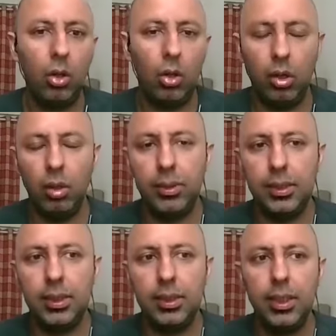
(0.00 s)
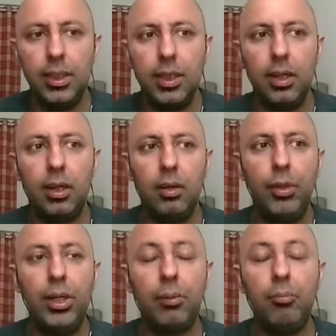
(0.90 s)
on the business,
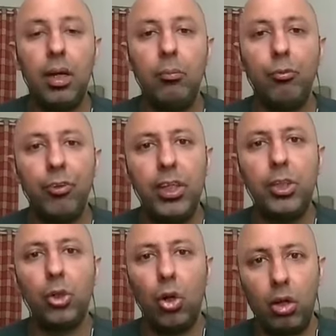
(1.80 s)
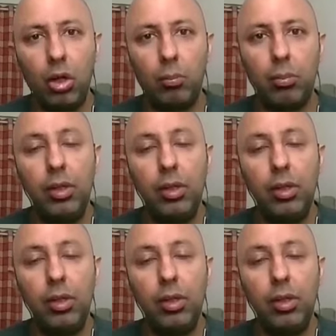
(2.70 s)
we become very short term.